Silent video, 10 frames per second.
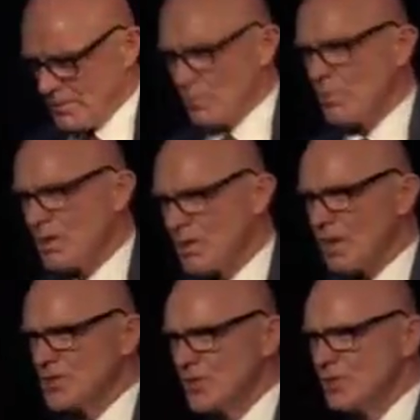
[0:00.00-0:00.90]
What
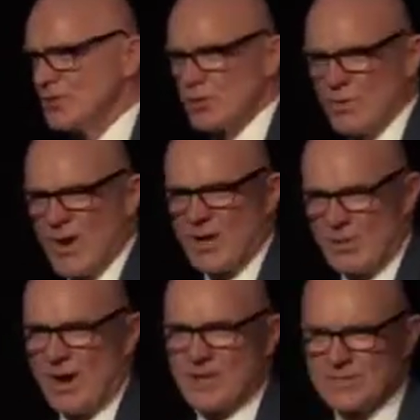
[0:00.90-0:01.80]
got you to where you
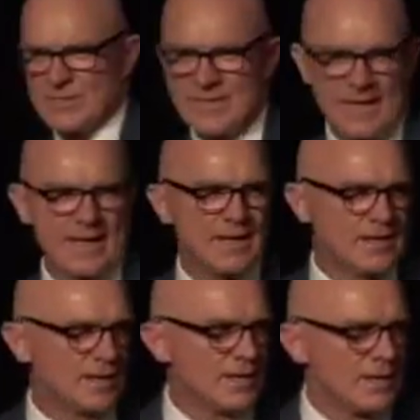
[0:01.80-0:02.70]
are today
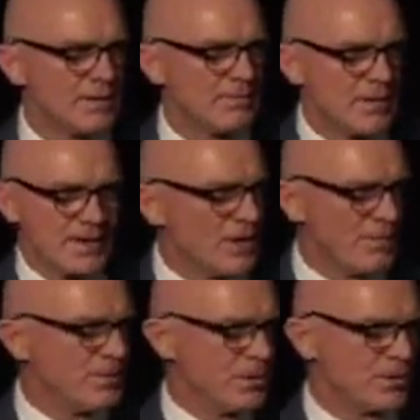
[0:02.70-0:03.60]
may
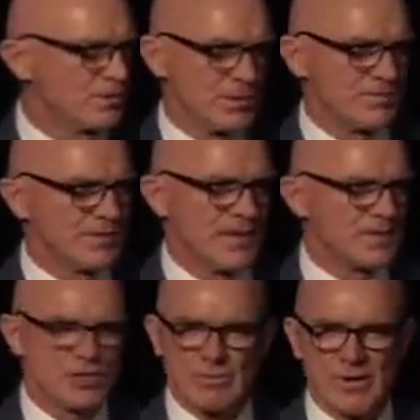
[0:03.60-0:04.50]
not be good enough to
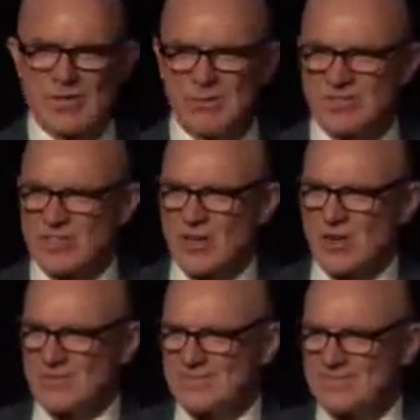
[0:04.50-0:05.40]
get you where you want to go.